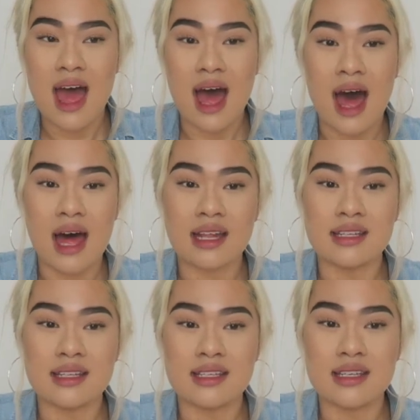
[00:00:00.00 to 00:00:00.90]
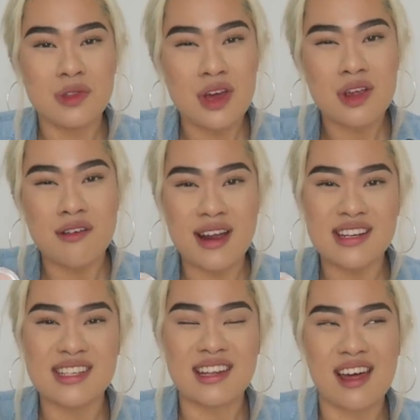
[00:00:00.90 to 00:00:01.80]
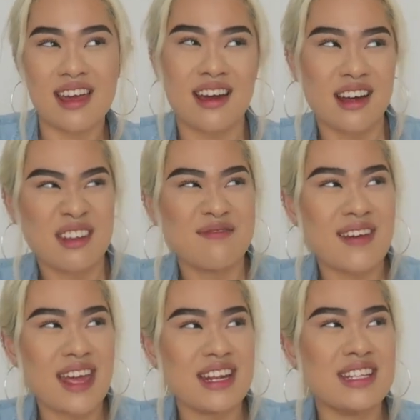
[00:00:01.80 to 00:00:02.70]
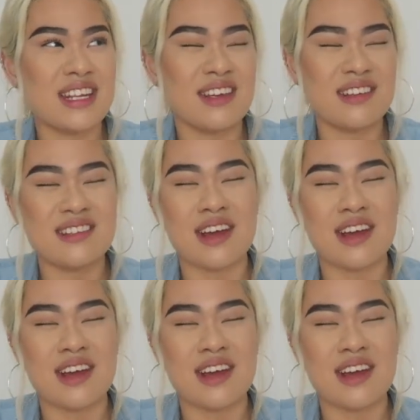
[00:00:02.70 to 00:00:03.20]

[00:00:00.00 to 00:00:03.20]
and although correctors are like kind of made so you